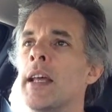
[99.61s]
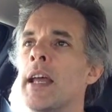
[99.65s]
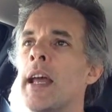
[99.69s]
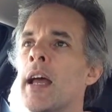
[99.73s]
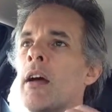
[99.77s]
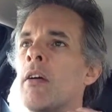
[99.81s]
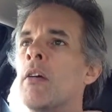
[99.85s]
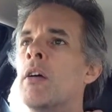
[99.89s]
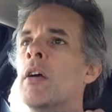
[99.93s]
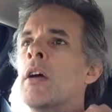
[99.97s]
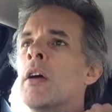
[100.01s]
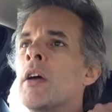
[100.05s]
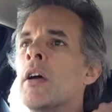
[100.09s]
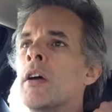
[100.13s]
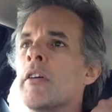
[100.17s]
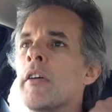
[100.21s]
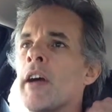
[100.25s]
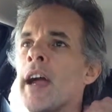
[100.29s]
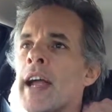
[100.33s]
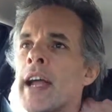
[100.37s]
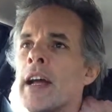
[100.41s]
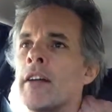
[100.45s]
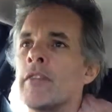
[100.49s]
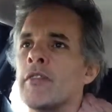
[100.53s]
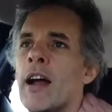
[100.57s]
Now,
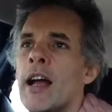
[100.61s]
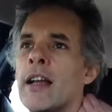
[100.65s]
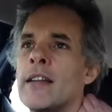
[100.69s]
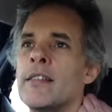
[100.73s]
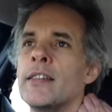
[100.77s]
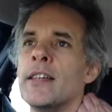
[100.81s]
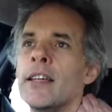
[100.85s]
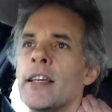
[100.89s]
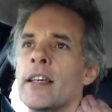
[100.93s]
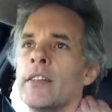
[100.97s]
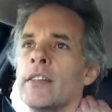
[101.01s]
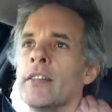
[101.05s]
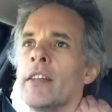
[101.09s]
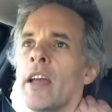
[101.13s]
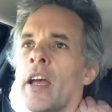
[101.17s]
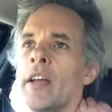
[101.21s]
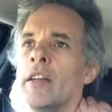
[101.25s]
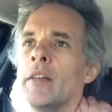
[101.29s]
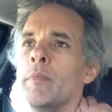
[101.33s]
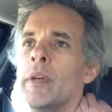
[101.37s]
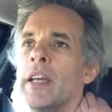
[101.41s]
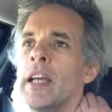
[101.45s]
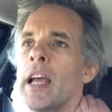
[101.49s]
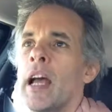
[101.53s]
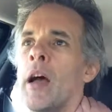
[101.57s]
greyhound racing is going
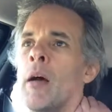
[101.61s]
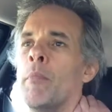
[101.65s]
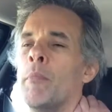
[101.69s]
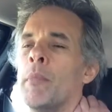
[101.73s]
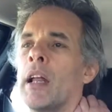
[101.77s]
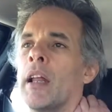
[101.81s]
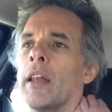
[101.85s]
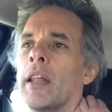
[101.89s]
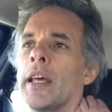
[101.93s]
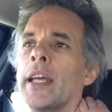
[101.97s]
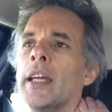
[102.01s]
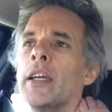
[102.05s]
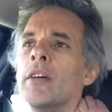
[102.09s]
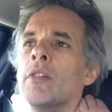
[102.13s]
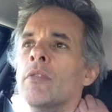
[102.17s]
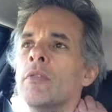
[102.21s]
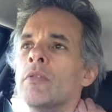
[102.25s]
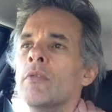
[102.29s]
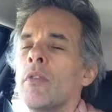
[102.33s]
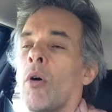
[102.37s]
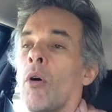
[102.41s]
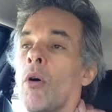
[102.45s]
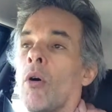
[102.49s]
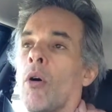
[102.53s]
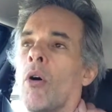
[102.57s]
to become
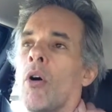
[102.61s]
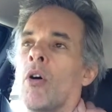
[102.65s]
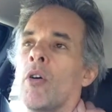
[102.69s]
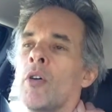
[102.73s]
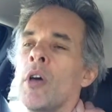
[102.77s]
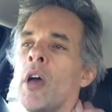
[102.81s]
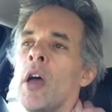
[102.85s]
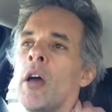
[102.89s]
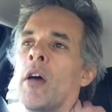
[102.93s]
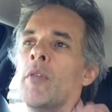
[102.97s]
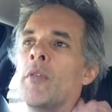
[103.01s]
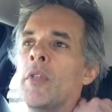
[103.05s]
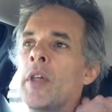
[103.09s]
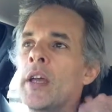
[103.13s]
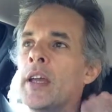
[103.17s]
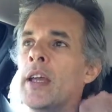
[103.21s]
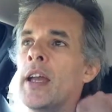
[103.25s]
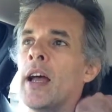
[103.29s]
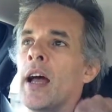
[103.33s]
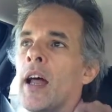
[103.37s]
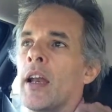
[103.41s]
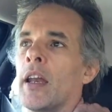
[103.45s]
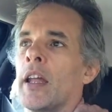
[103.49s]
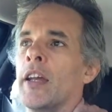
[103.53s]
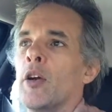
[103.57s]
illegal, or the
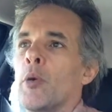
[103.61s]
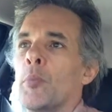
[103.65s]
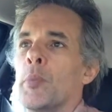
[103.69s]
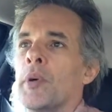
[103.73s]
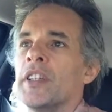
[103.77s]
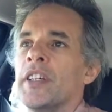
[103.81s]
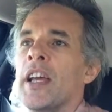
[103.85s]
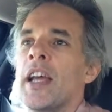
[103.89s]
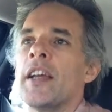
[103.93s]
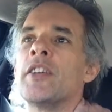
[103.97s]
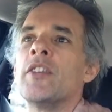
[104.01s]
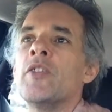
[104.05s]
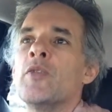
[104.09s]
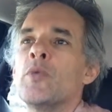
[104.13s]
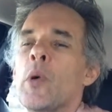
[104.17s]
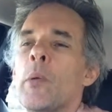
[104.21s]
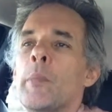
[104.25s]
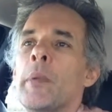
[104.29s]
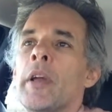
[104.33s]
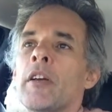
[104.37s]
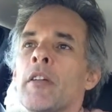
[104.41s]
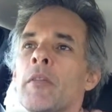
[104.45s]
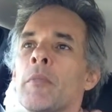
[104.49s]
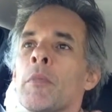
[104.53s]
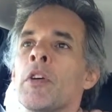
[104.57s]
uh, legal protections will
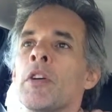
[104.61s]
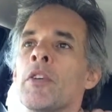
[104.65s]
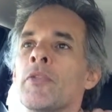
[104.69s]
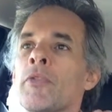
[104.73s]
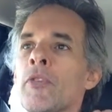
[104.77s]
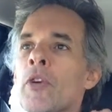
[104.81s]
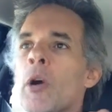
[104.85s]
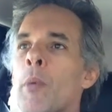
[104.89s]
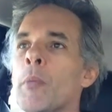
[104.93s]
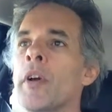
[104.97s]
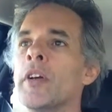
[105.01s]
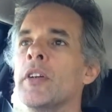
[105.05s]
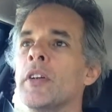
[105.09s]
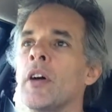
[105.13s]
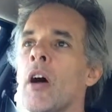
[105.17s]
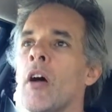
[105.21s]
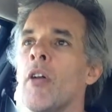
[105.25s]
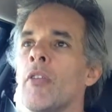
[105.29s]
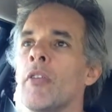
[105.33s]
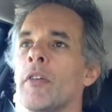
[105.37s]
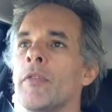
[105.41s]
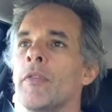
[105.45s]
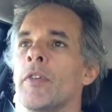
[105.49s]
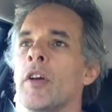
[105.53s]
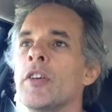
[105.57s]
be removed from it
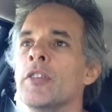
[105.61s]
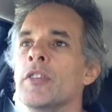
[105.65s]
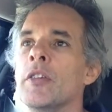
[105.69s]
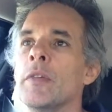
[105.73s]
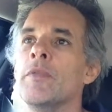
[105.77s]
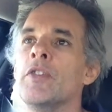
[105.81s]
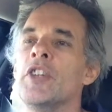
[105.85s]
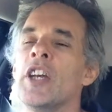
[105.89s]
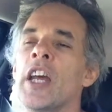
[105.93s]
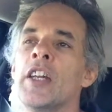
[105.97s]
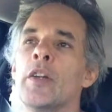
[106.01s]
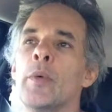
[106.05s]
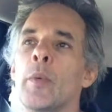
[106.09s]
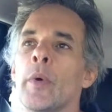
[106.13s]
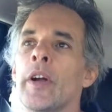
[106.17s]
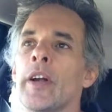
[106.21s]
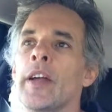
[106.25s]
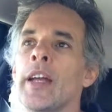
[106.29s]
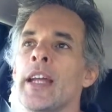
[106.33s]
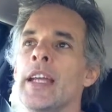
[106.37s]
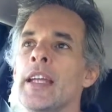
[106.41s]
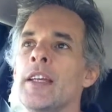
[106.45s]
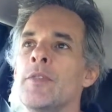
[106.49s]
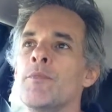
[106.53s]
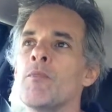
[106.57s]
on the 1st of
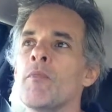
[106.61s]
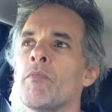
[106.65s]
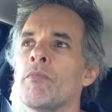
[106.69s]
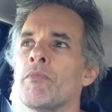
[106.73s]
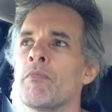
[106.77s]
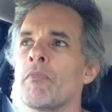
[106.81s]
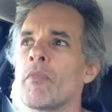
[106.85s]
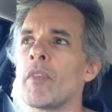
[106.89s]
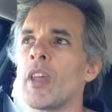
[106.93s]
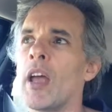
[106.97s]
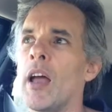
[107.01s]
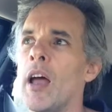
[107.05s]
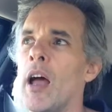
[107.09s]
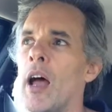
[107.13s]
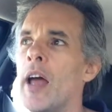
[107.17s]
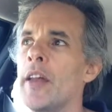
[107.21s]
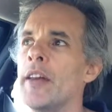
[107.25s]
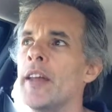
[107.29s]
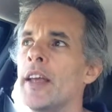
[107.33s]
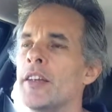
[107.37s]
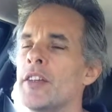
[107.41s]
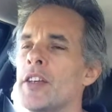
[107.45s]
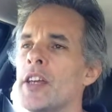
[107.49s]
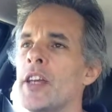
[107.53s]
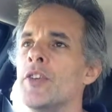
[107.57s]
January uh,
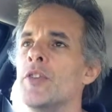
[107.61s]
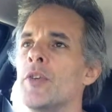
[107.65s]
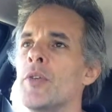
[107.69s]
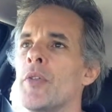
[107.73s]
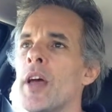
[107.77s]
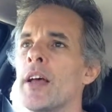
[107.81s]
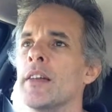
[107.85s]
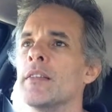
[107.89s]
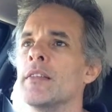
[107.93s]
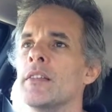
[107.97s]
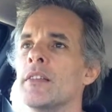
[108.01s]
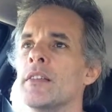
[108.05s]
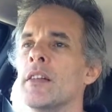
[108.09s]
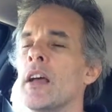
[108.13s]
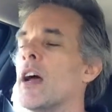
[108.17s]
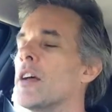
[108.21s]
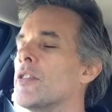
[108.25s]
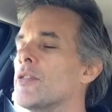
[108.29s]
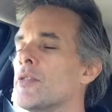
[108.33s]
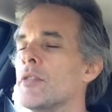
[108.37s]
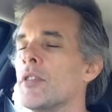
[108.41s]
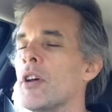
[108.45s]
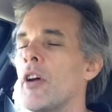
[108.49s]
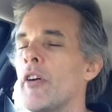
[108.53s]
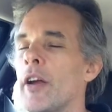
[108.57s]
next year, 2000. Uh,
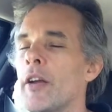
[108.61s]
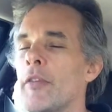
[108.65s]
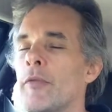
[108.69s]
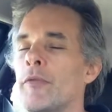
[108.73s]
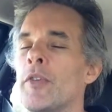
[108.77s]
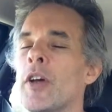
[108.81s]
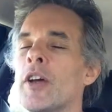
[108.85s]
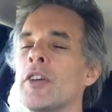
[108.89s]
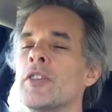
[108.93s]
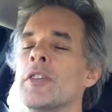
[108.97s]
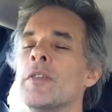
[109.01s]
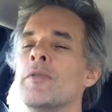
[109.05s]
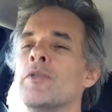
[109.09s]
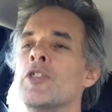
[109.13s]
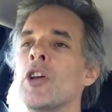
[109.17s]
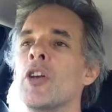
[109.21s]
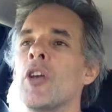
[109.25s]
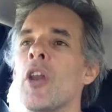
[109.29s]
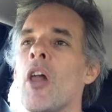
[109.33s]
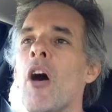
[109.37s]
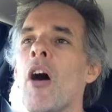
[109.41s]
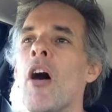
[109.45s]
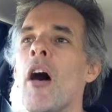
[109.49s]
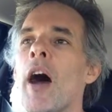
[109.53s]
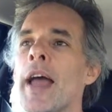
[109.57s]
sorry, 1st of
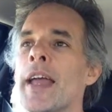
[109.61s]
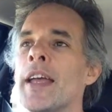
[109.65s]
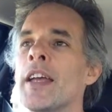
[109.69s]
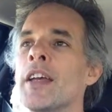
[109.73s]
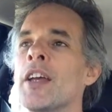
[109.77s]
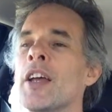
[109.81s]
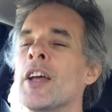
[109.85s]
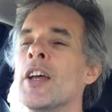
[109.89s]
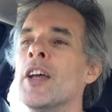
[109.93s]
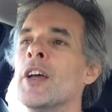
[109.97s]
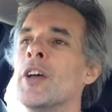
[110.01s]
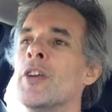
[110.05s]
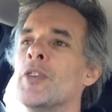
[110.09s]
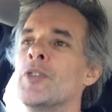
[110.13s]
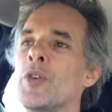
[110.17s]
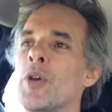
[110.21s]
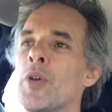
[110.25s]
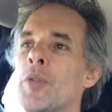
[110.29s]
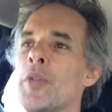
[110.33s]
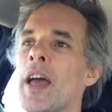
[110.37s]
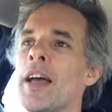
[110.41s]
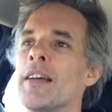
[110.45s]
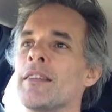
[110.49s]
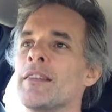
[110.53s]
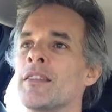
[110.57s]
July
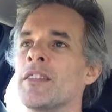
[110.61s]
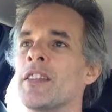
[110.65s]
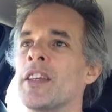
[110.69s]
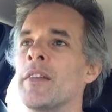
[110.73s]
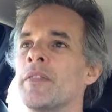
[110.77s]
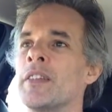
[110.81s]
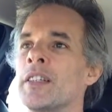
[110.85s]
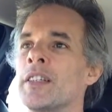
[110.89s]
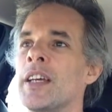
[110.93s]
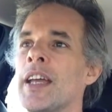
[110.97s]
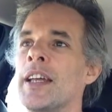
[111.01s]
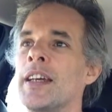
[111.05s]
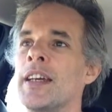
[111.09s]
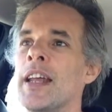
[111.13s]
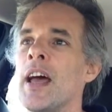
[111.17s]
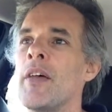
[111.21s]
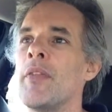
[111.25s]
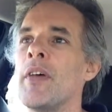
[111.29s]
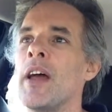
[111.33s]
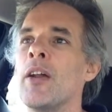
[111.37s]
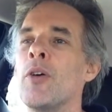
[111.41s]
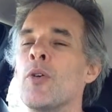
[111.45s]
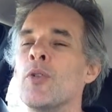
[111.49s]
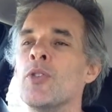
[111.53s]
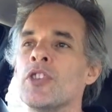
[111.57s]
2017. Now,
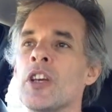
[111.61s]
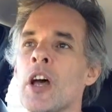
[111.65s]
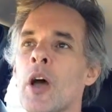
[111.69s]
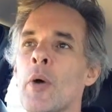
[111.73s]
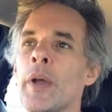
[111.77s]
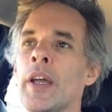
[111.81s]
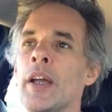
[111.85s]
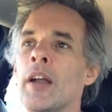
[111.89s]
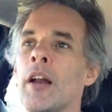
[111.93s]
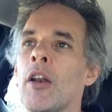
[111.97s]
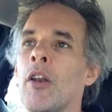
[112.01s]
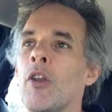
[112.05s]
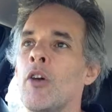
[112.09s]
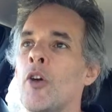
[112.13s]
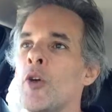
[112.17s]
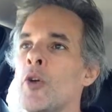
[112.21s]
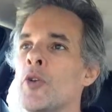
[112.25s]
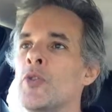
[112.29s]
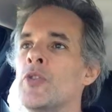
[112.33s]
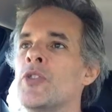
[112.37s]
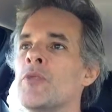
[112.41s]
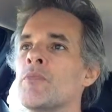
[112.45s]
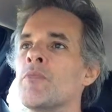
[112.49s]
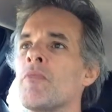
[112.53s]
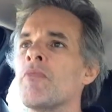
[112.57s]
that also
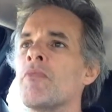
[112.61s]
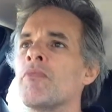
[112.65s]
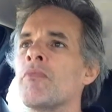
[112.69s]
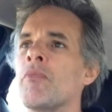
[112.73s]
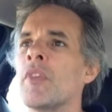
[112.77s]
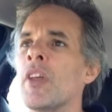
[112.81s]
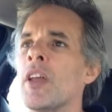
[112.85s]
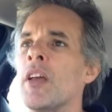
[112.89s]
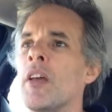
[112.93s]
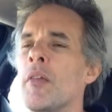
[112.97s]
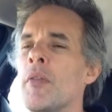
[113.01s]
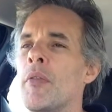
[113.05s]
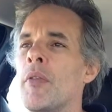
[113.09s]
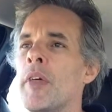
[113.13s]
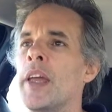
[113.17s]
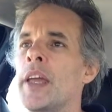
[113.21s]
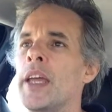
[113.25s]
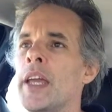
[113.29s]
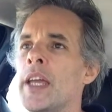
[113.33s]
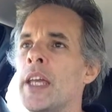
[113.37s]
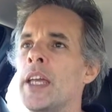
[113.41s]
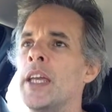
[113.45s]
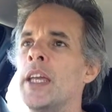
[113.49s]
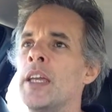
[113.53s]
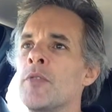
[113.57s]
includes
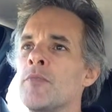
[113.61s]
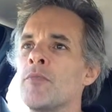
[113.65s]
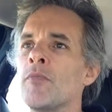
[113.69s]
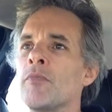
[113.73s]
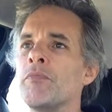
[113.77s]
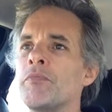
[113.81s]
the,